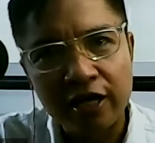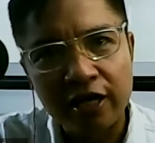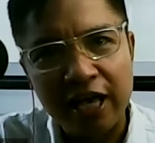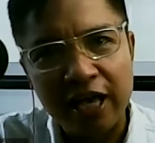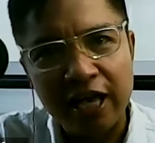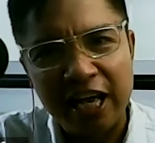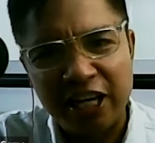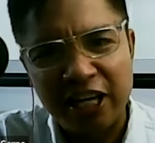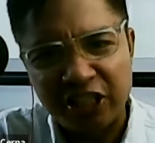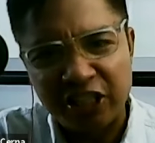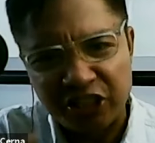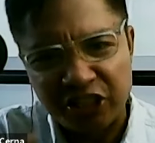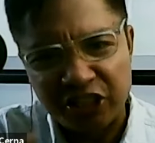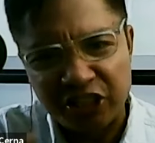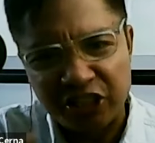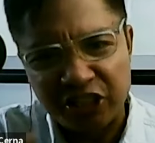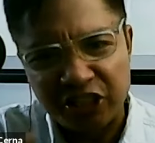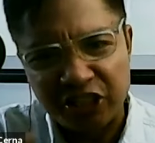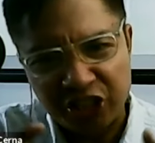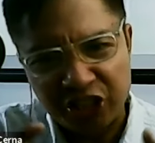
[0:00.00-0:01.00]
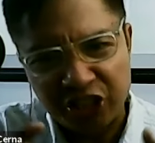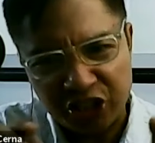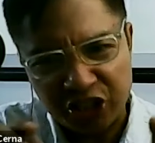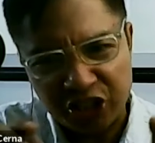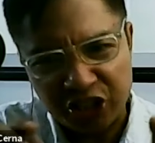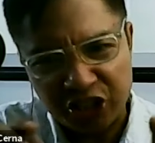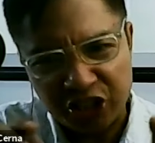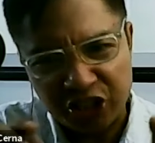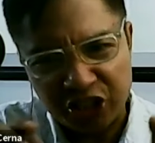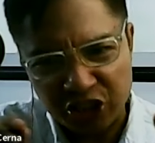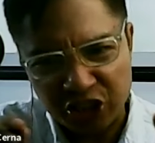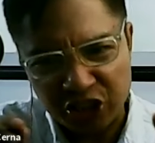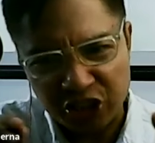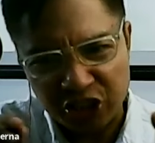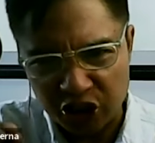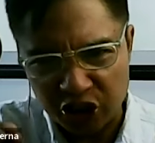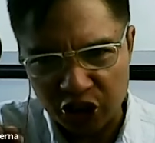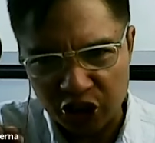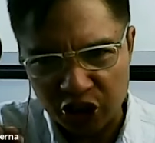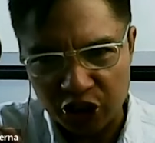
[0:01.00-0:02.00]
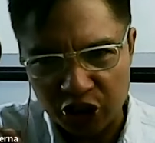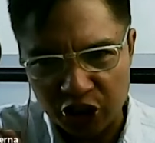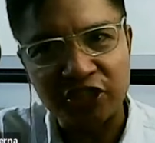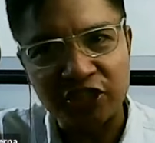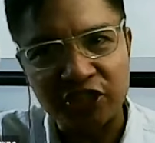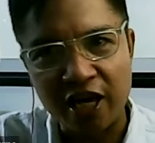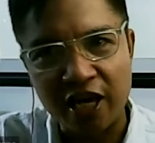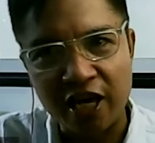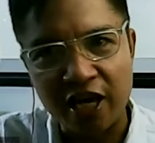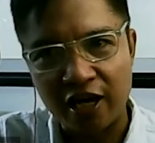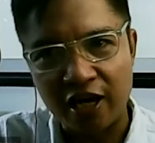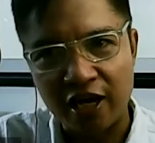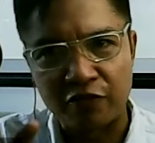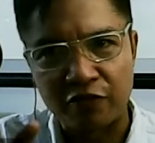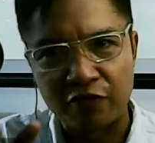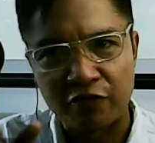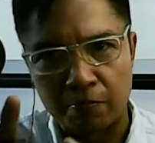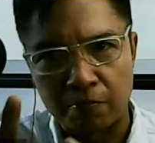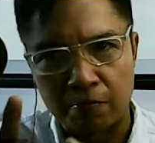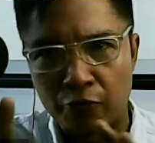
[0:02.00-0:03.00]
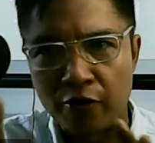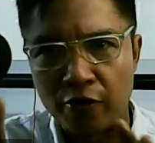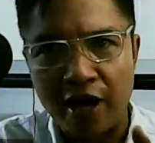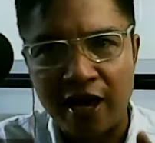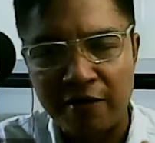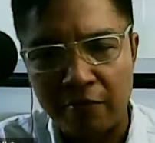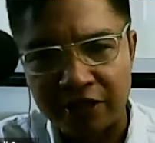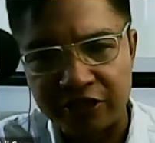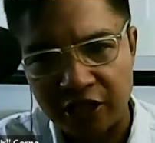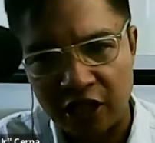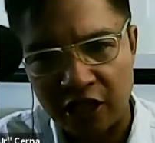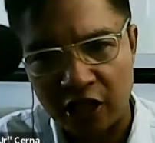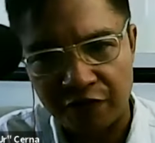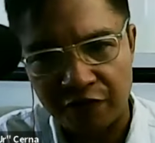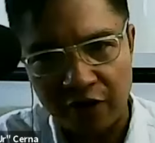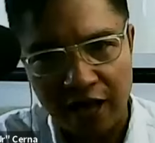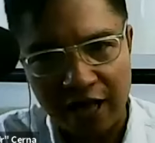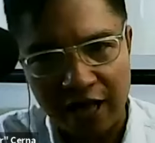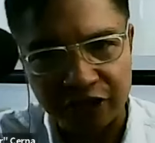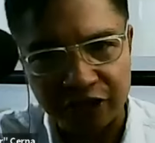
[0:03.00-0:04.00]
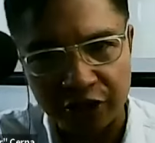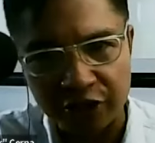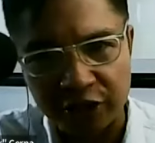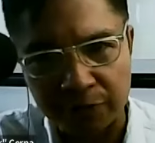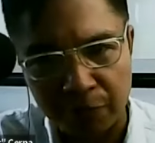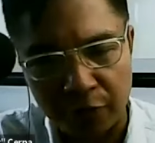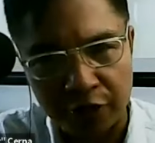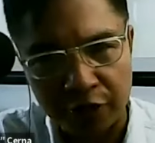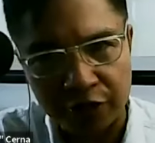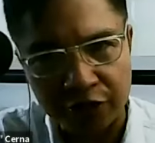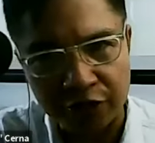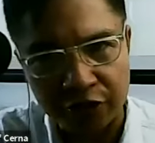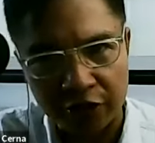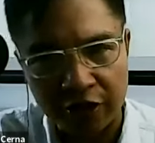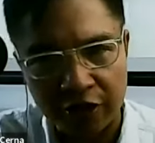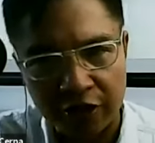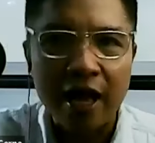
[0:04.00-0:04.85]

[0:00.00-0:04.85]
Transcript: and sinister part of me that's saying I've got to brand myself as this person.